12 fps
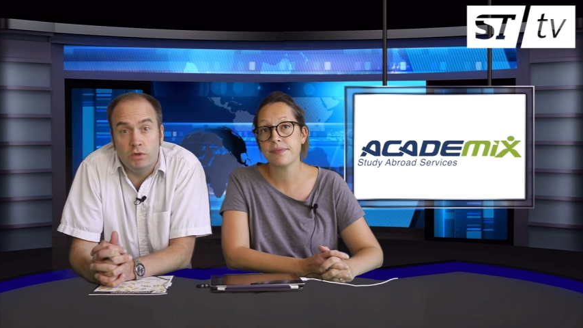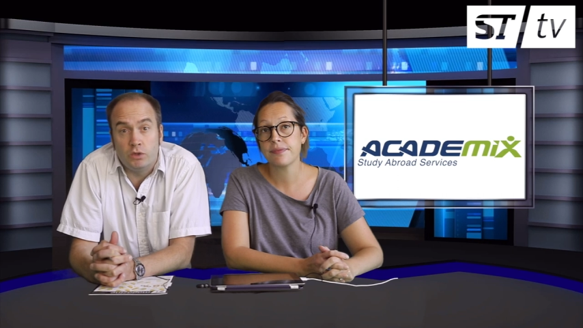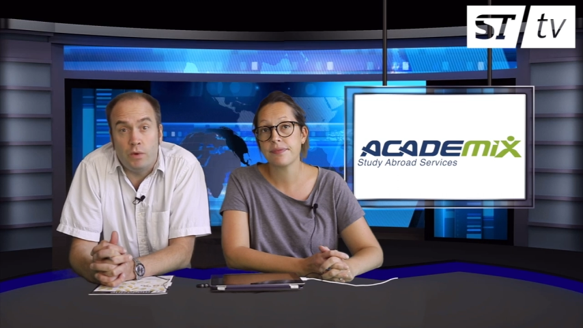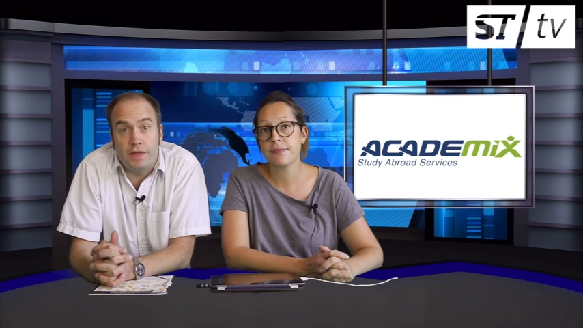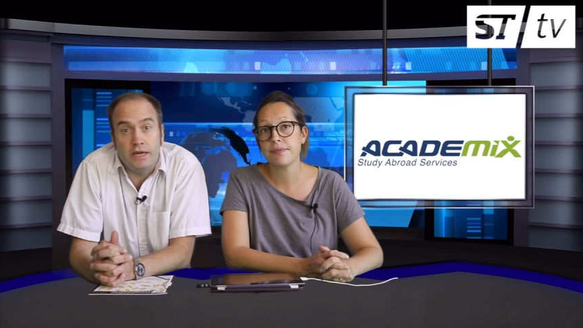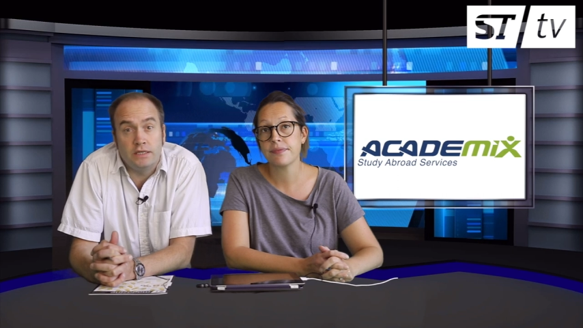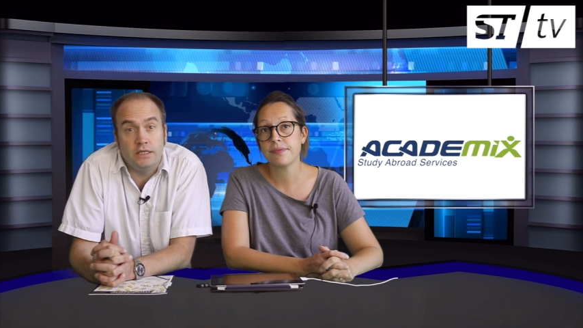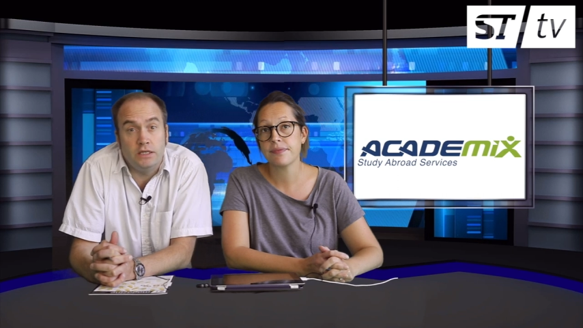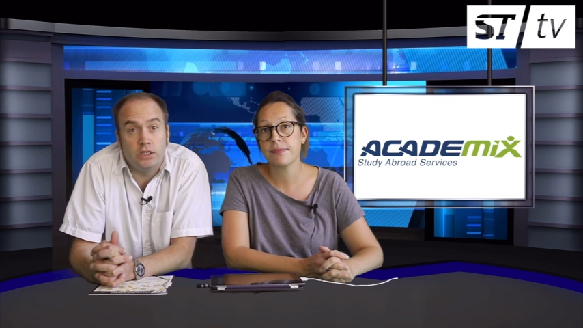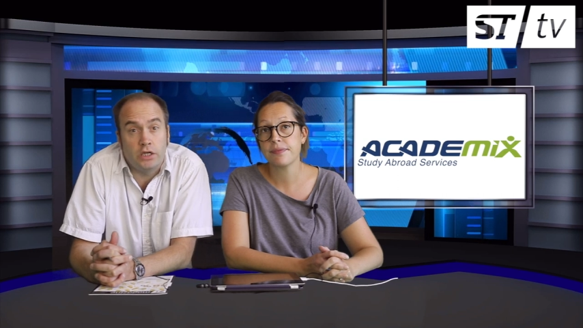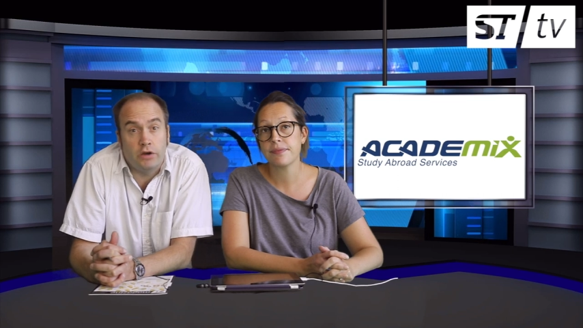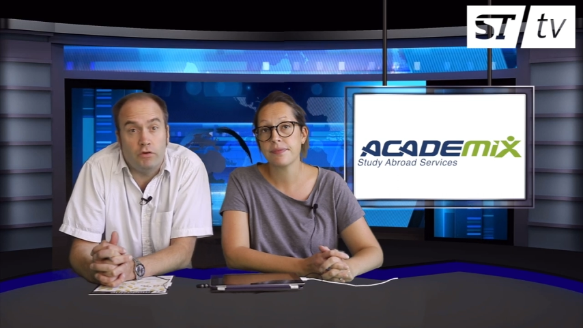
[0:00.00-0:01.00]
Speaker 1: which won the
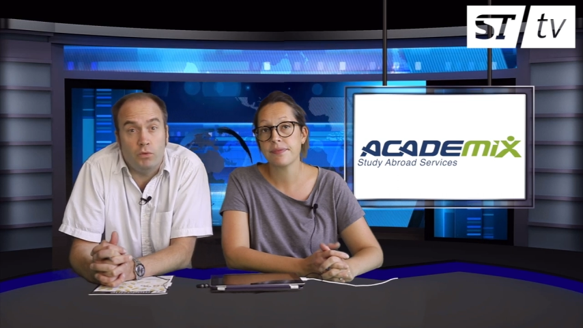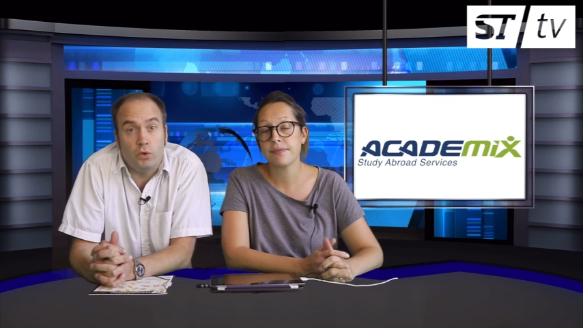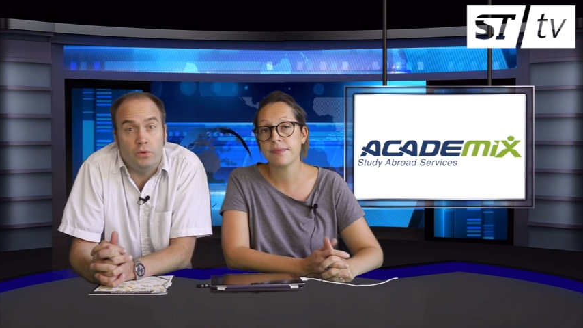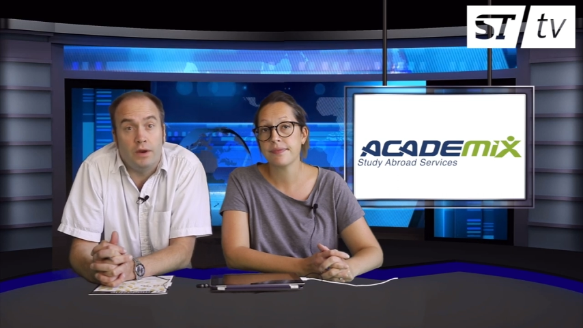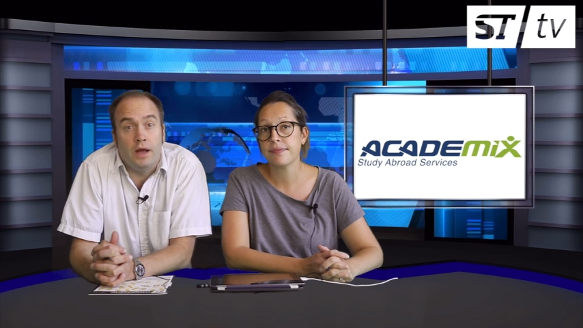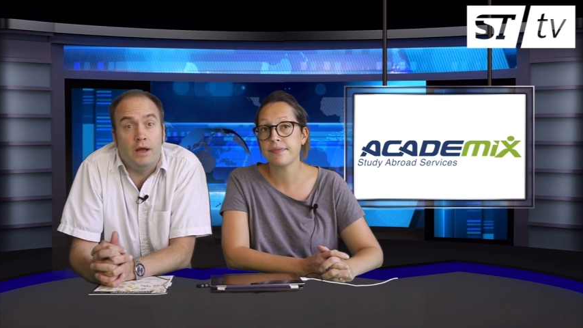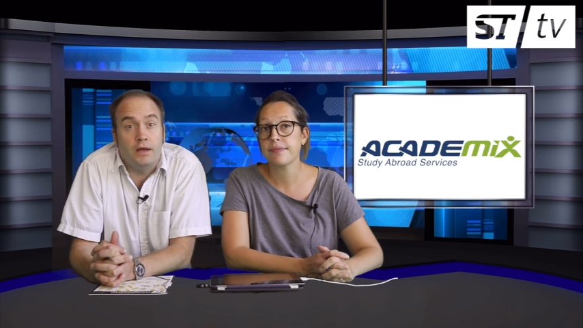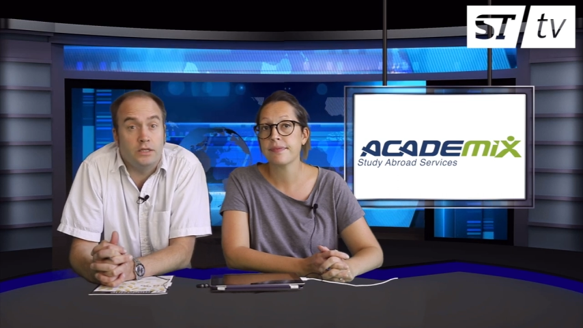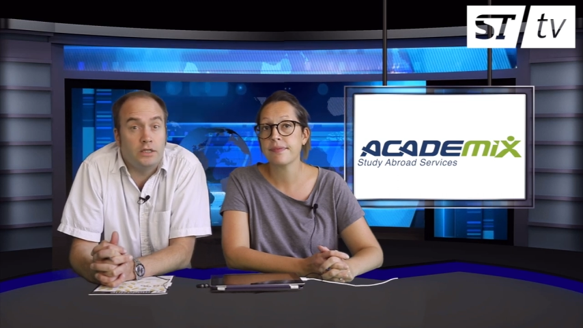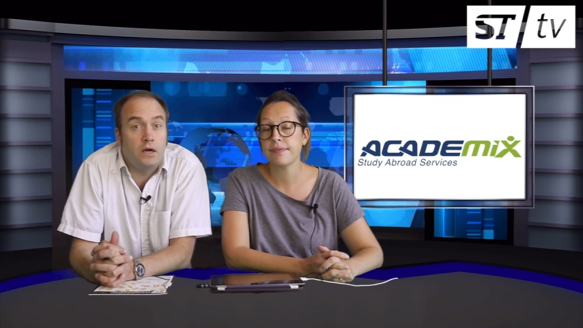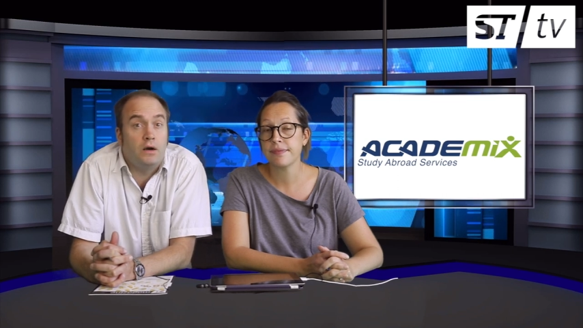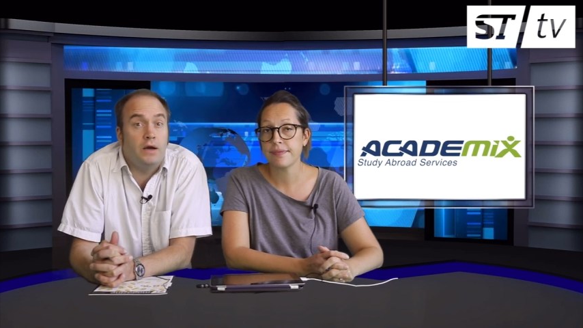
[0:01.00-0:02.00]
ST Star Award,
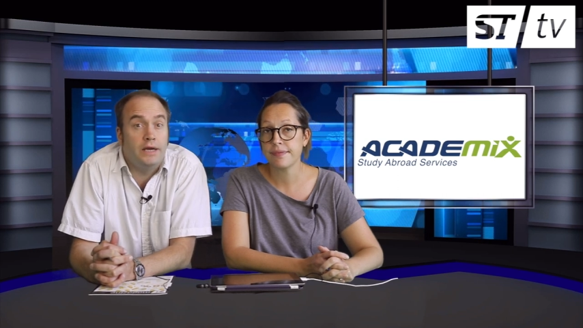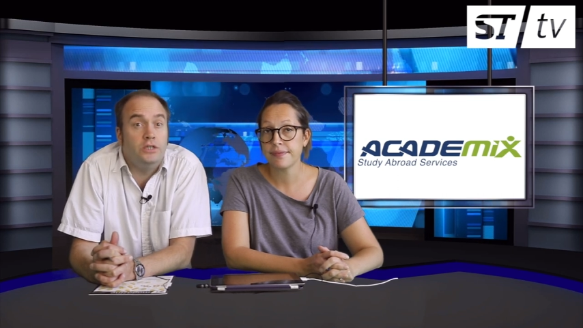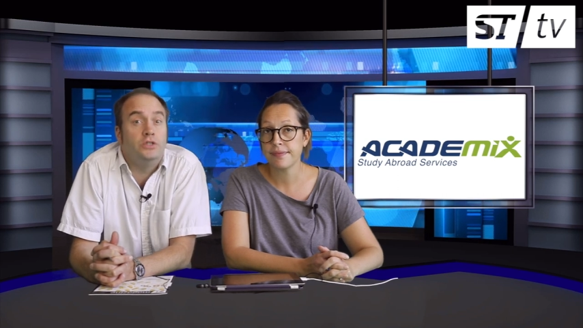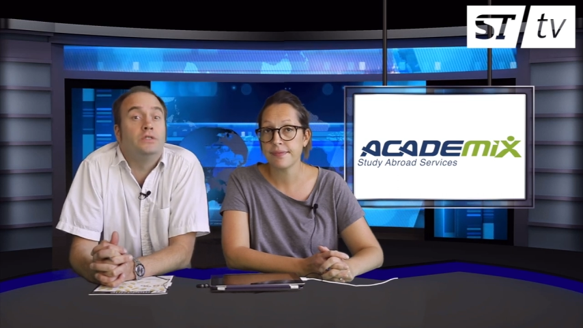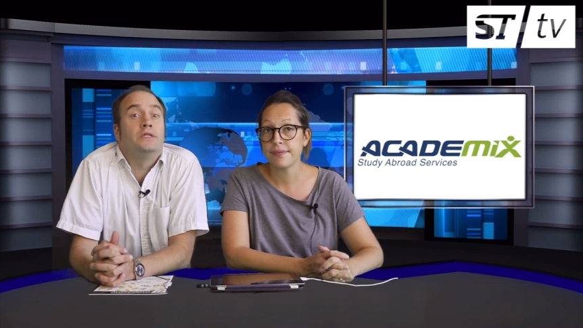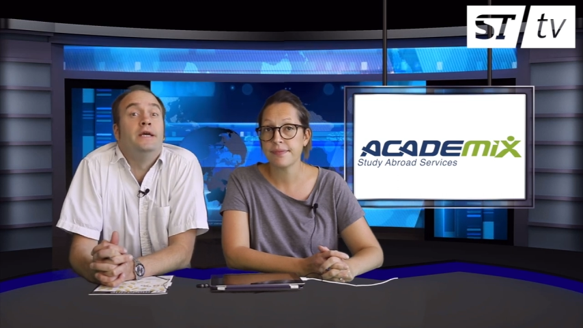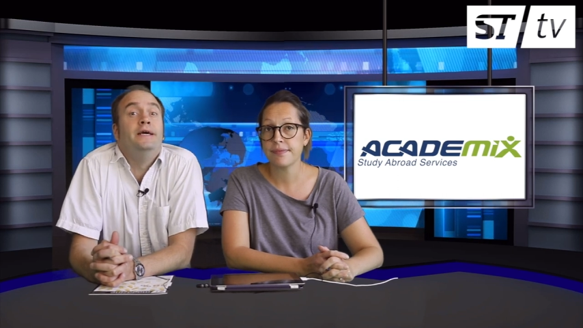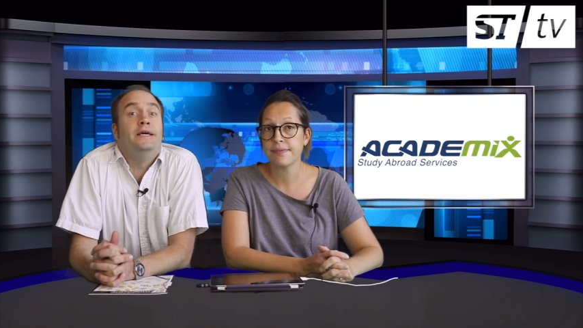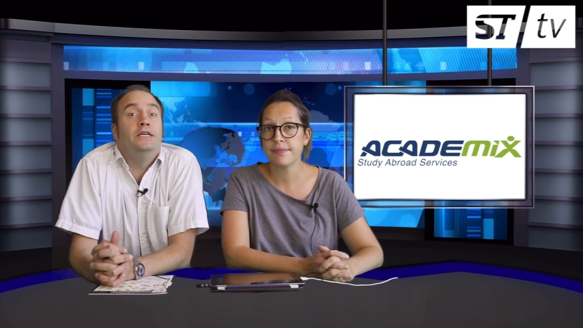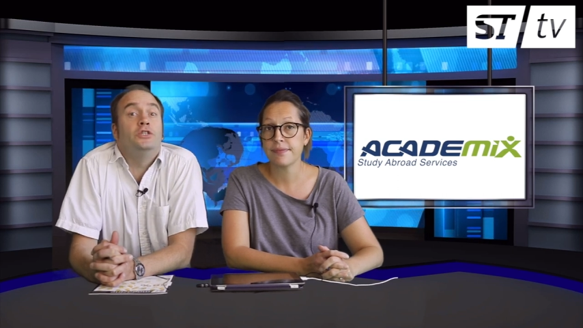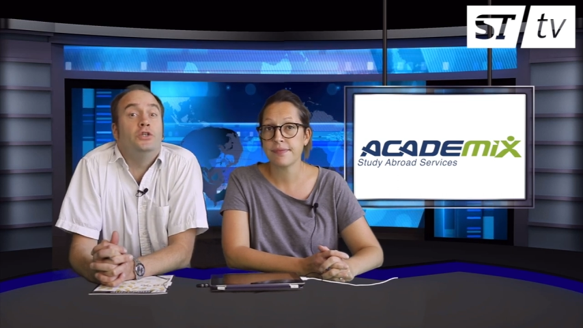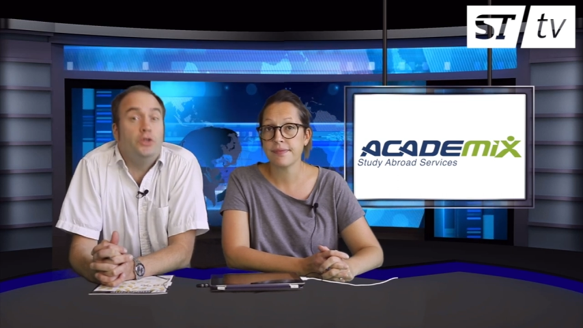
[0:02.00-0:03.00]
uh, Star Agent
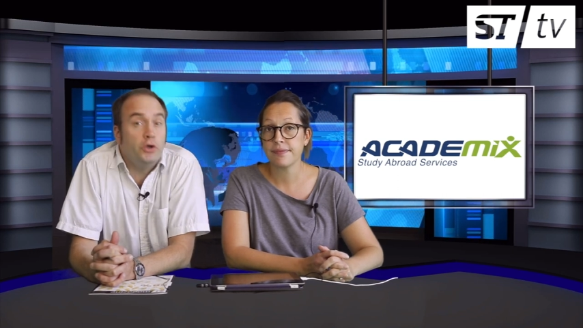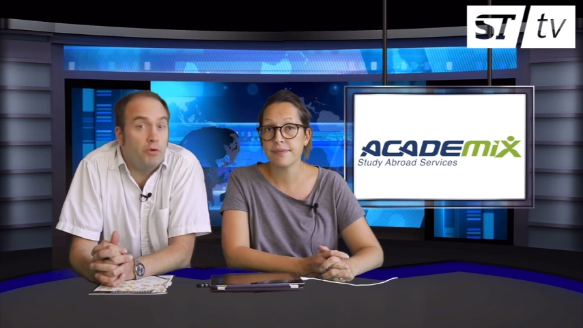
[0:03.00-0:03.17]
Eastern